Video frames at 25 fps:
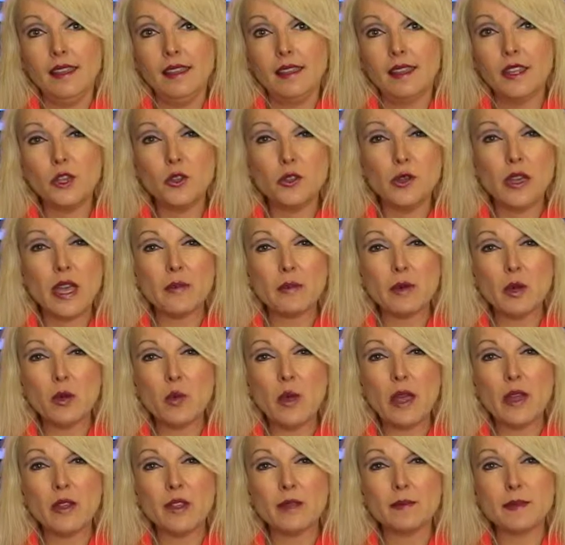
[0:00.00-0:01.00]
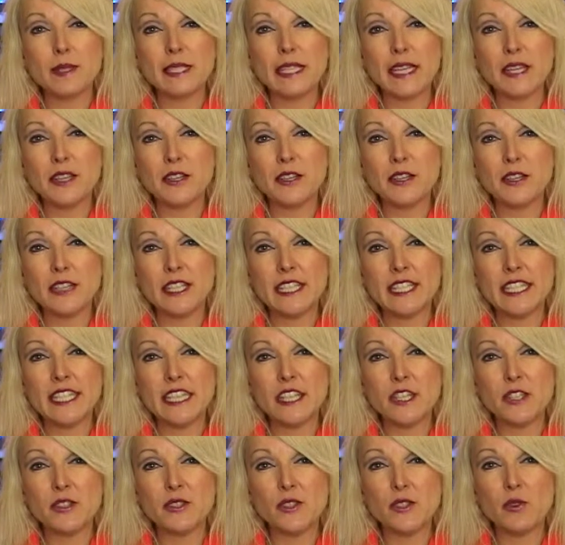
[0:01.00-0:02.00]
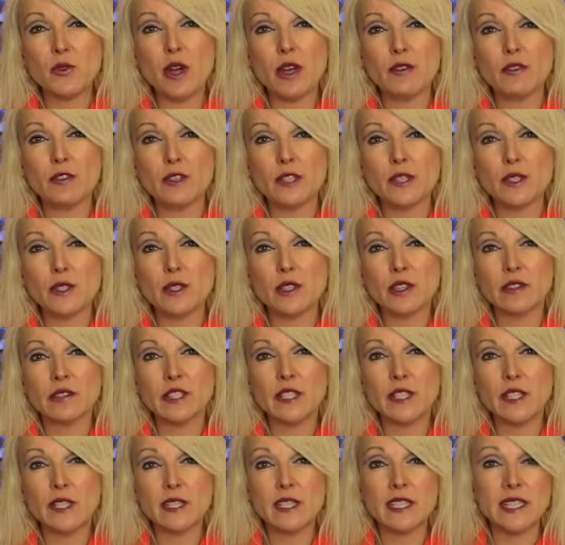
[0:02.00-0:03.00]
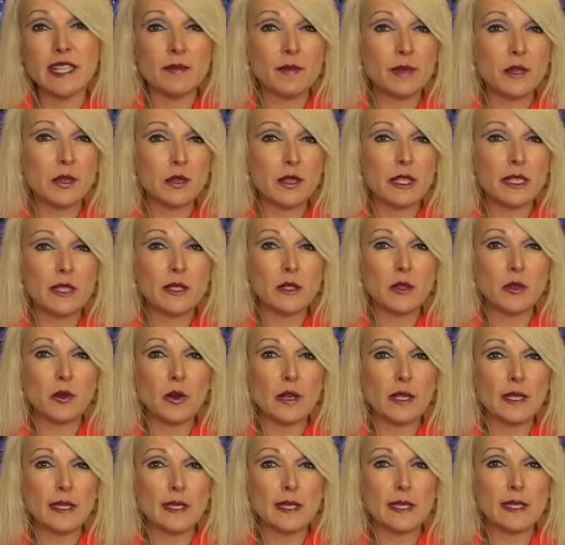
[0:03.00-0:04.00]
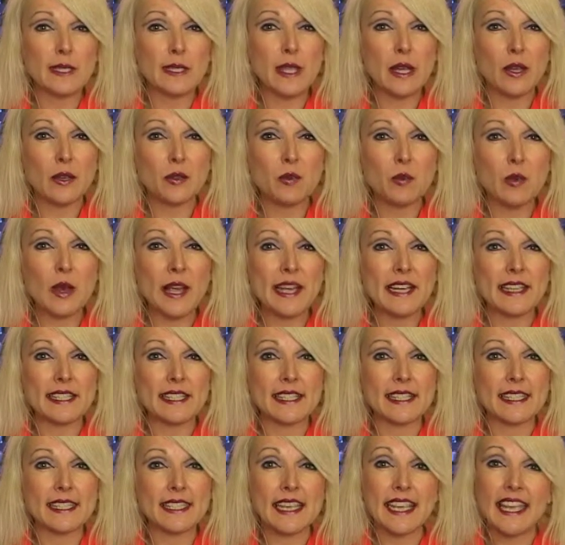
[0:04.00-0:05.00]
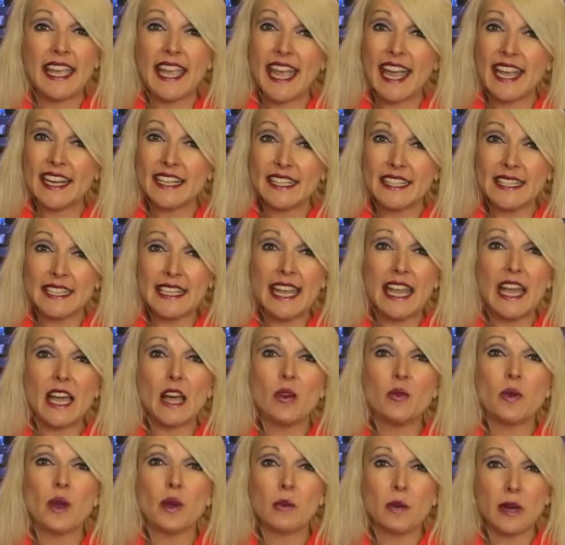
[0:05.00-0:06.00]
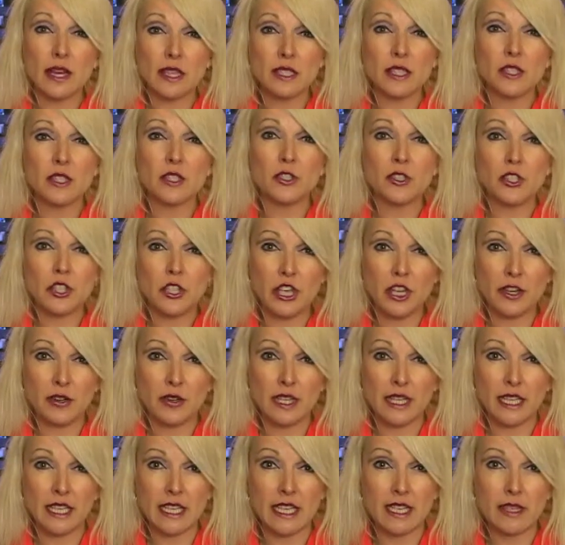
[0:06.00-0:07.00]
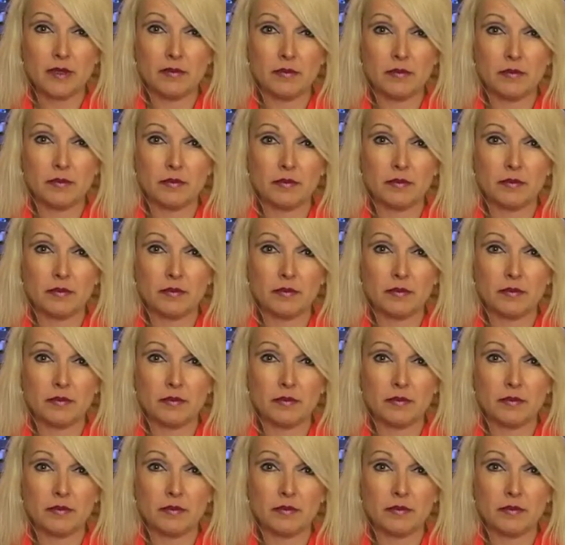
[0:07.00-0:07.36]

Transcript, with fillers: The Newcomer Welcome Center continues to offer its services to immigrants across the Southwest and is now a registered charity.